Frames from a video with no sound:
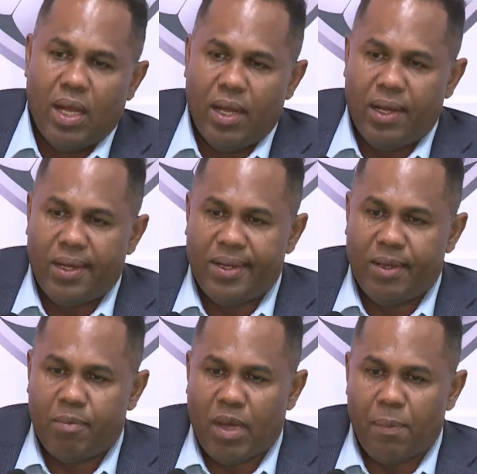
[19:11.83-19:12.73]

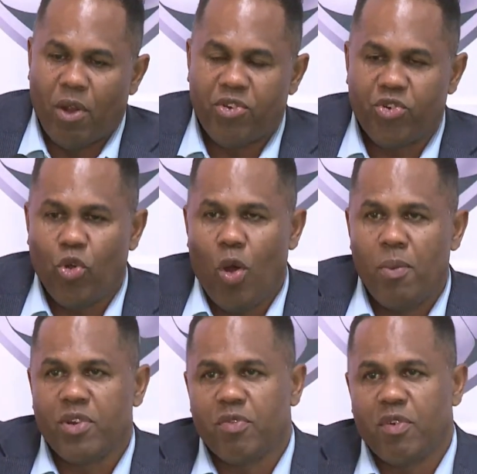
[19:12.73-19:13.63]
I'm not sure how
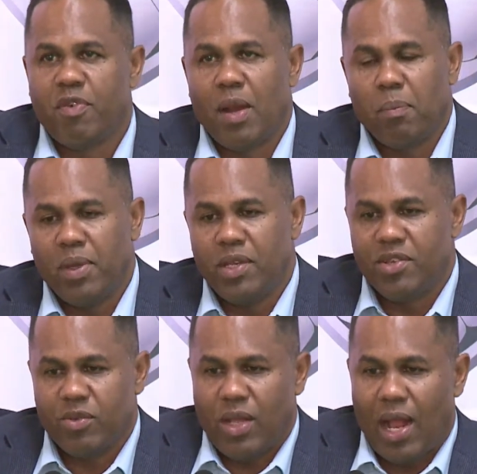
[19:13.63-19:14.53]
much of a fan base
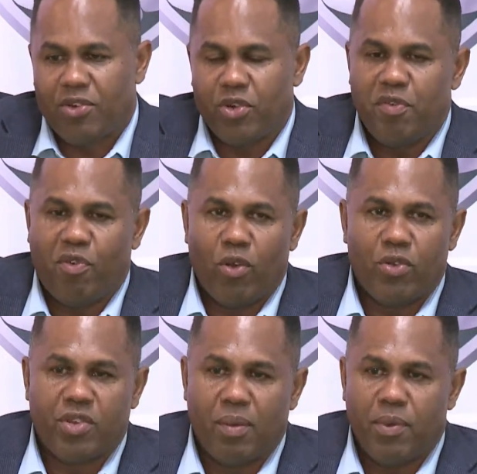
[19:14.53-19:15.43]
actually
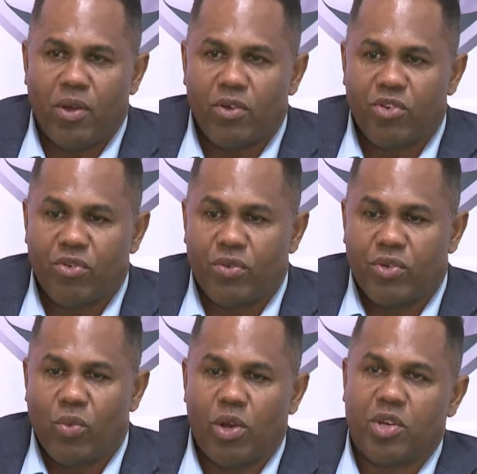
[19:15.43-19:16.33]
follows them down to
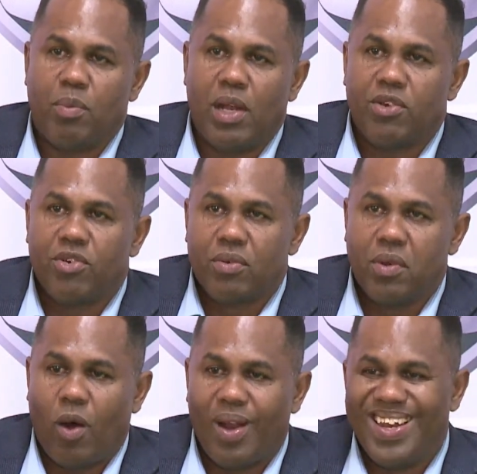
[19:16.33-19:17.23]
watch a match,
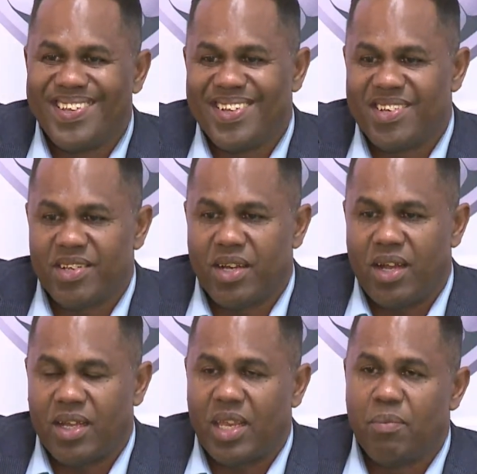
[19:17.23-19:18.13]
unless it's
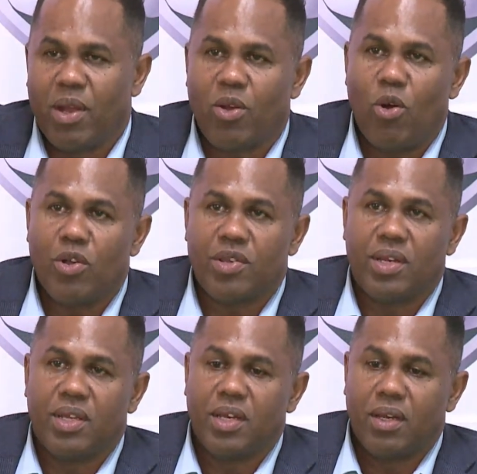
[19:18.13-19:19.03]
a game that counts at
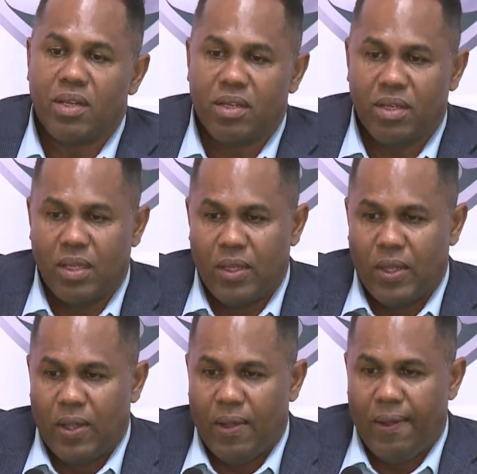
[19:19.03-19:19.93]
the end.
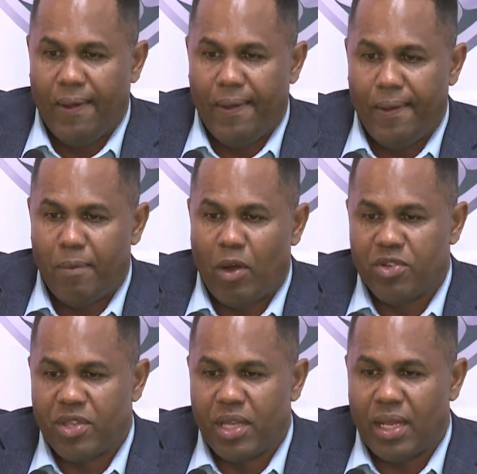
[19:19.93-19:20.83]
I
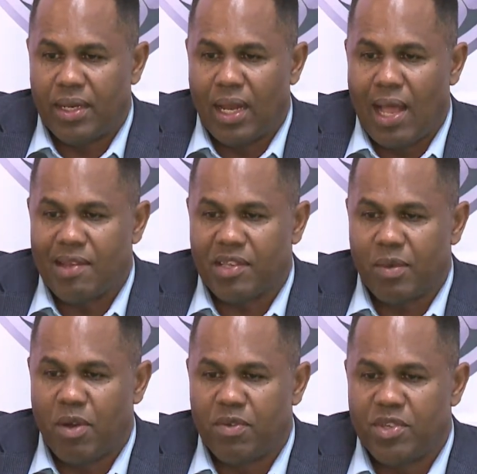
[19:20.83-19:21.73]
was there at the last
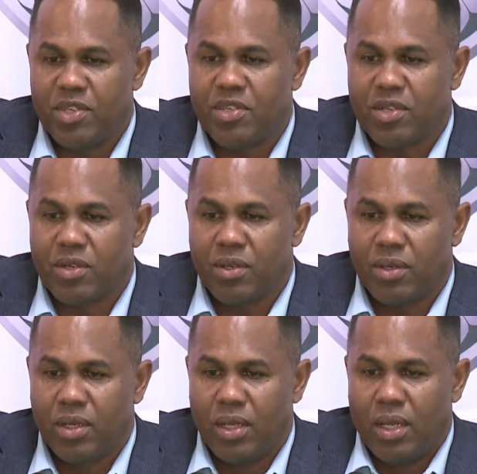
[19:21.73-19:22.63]
game of the season
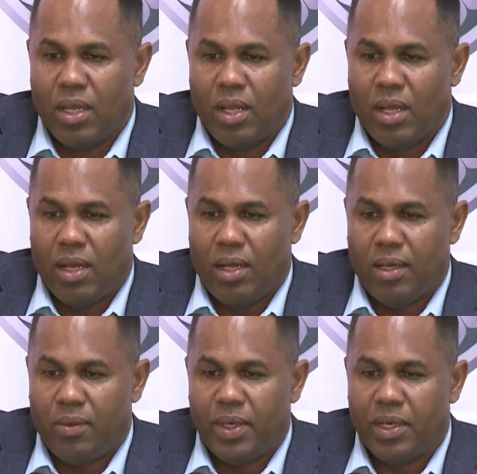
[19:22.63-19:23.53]

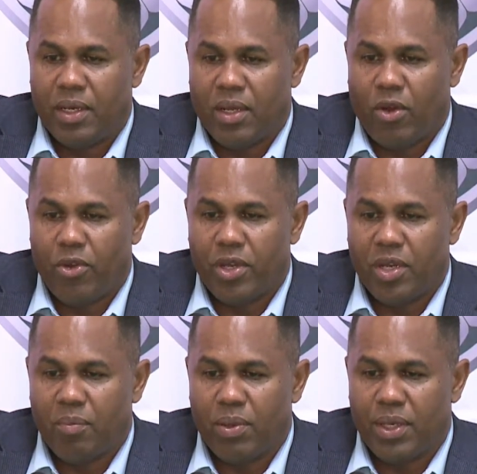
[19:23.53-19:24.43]
when
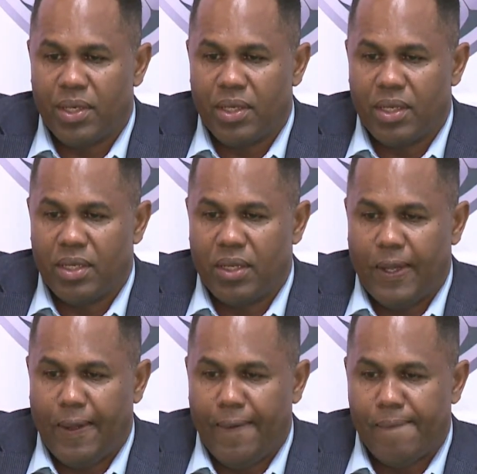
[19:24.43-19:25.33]
Hurricane played,
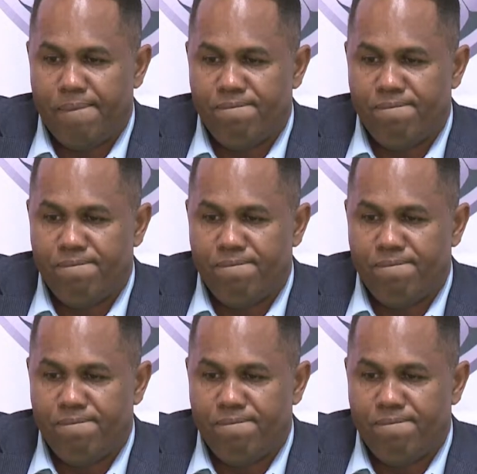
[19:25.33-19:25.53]
I